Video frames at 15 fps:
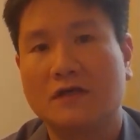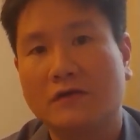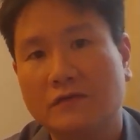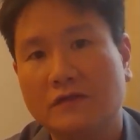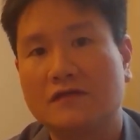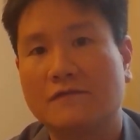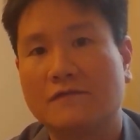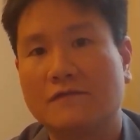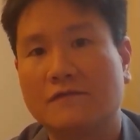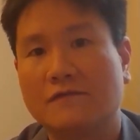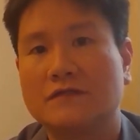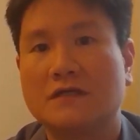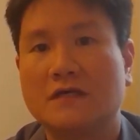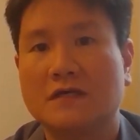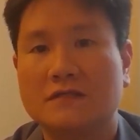The only
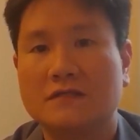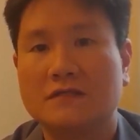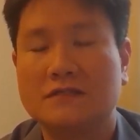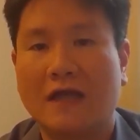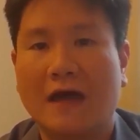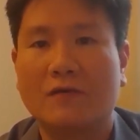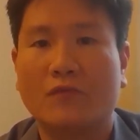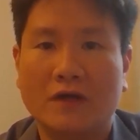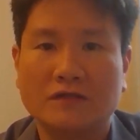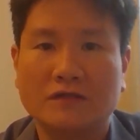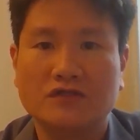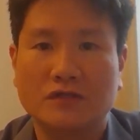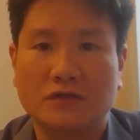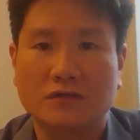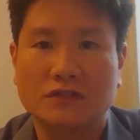difference is that one
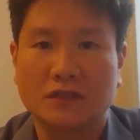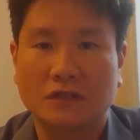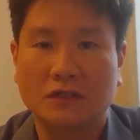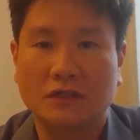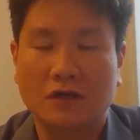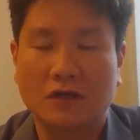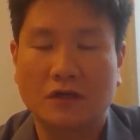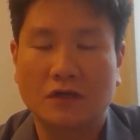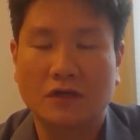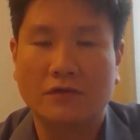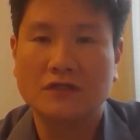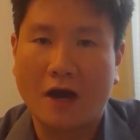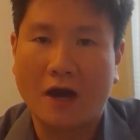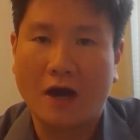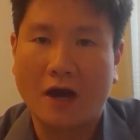chose to go
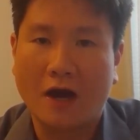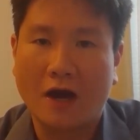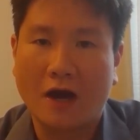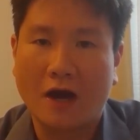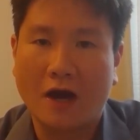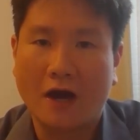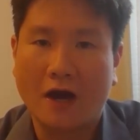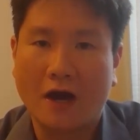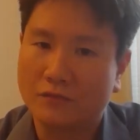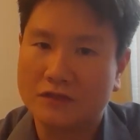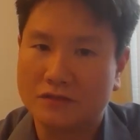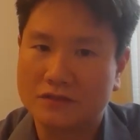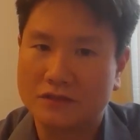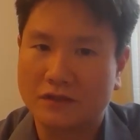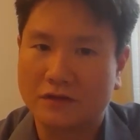into audit and
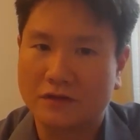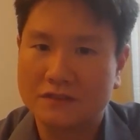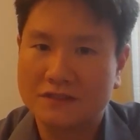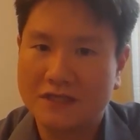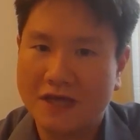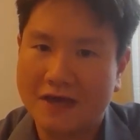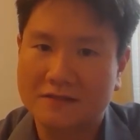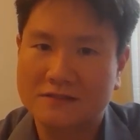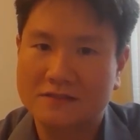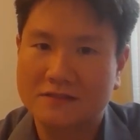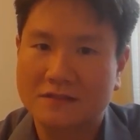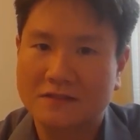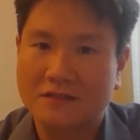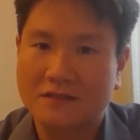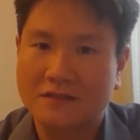the other one chose to go into
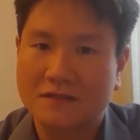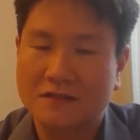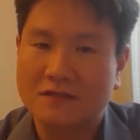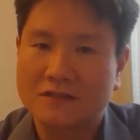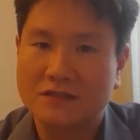tax.